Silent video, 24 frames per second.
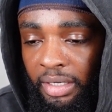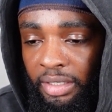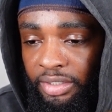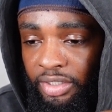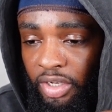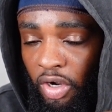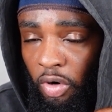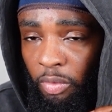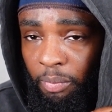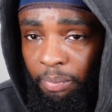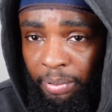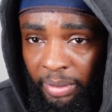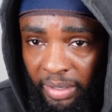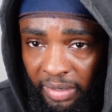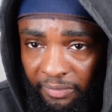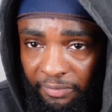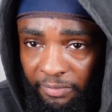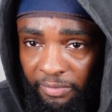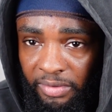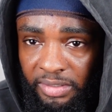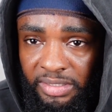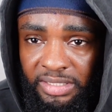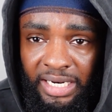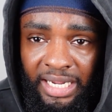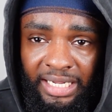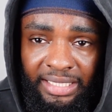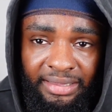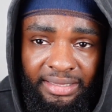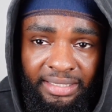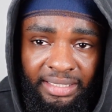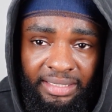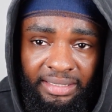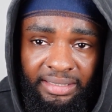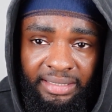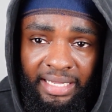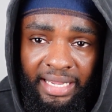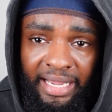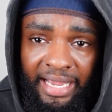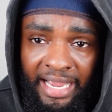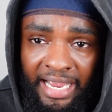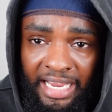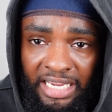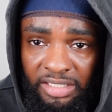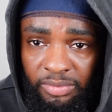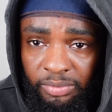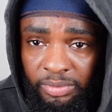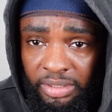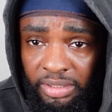dope puffers. And I think that
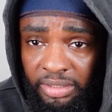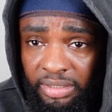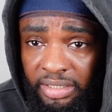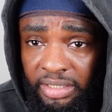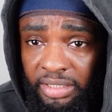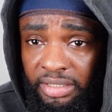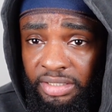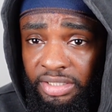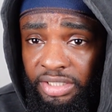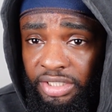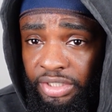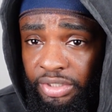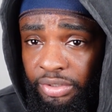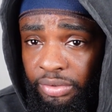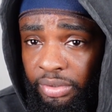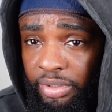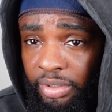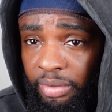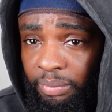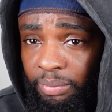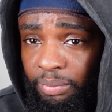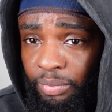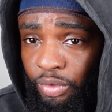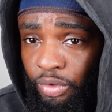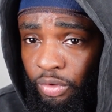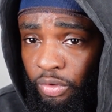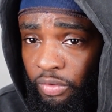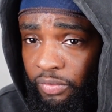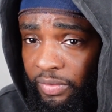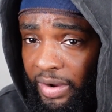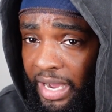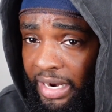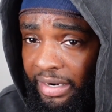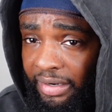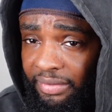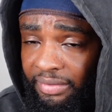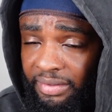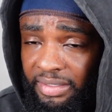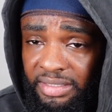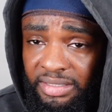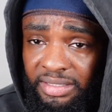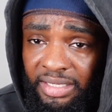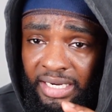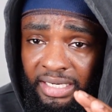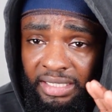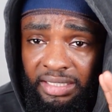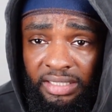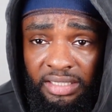as we continue to move out of
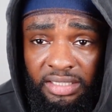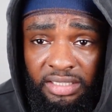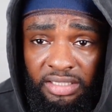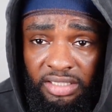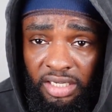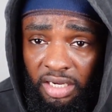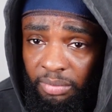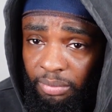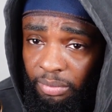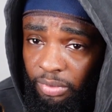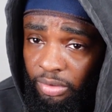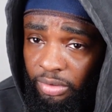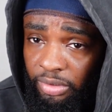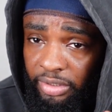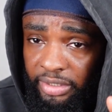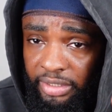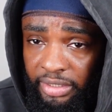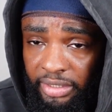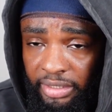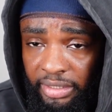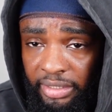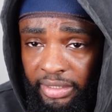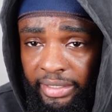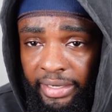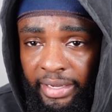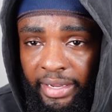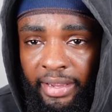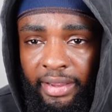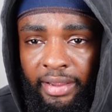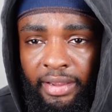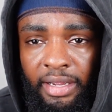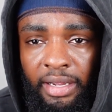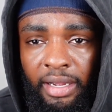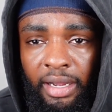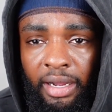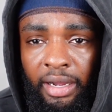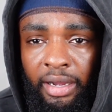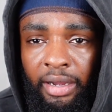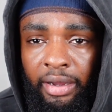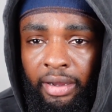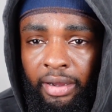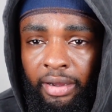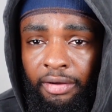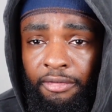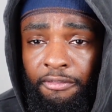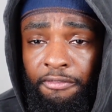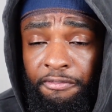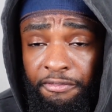this like summery
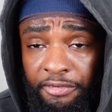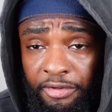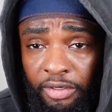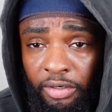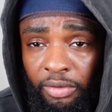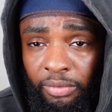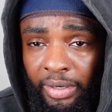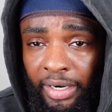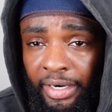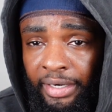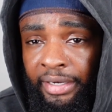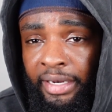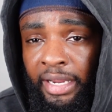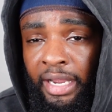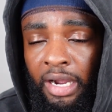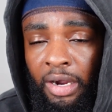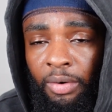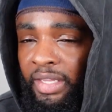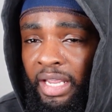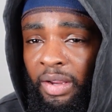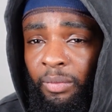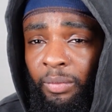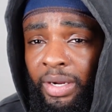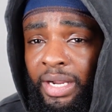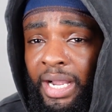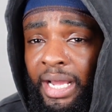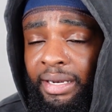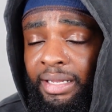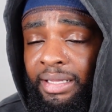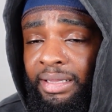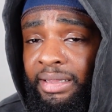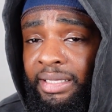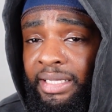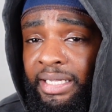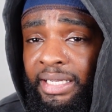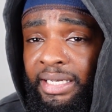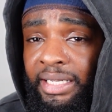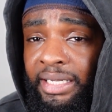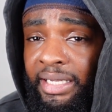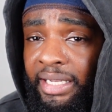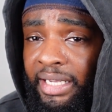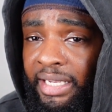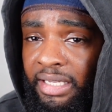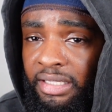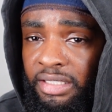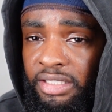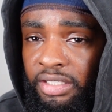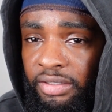feel right now, and we're kind of leading
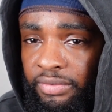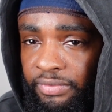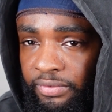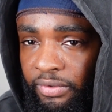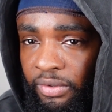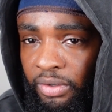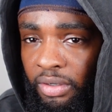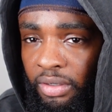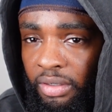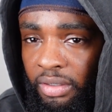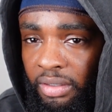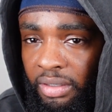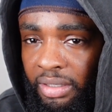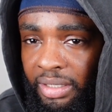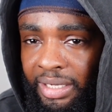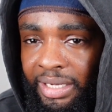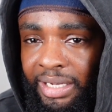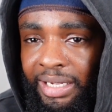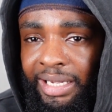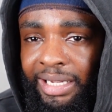into fall,